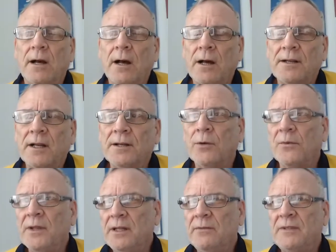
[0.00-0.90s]
I don't know
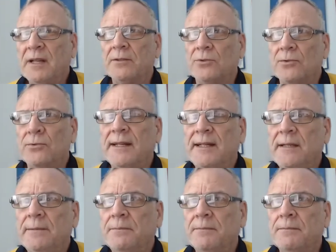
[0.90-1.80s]
whether you've done it
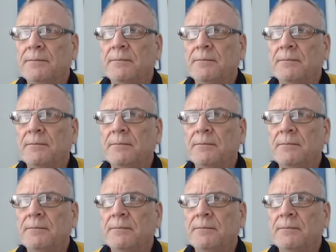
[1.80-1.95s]
already,